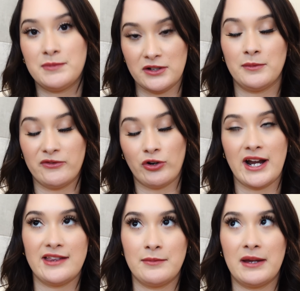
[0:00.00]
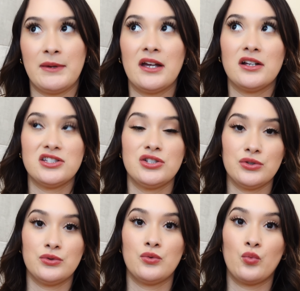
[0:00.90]
you know, before I had the baby,
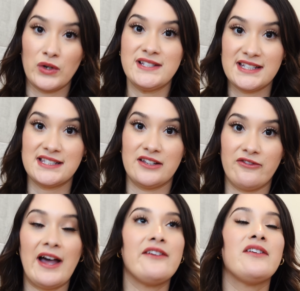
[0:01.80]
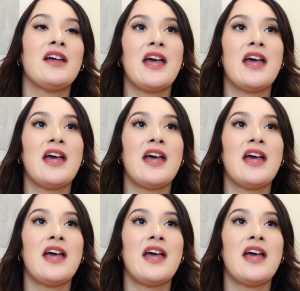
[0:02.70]
to 165.